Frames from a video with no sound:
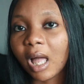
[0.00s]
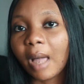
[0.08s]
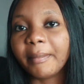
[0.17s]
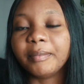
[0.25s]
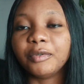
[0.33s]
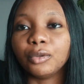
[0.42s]

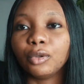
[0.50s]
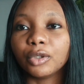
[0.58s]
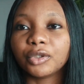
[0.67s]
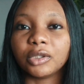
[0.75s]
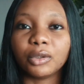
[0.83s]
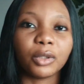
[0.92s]
and maybe you
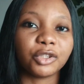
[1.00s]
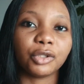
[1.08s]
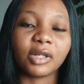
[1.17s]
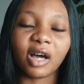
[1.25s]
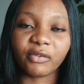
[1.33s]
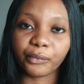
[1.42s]
got to the
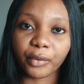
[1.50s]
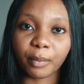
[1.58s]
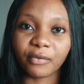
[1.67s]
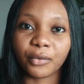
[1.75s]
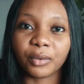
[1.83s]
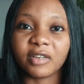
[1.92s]
question halfway,
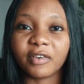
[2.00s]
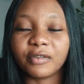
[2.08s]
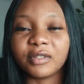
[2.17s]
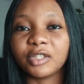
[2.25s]
but for whatever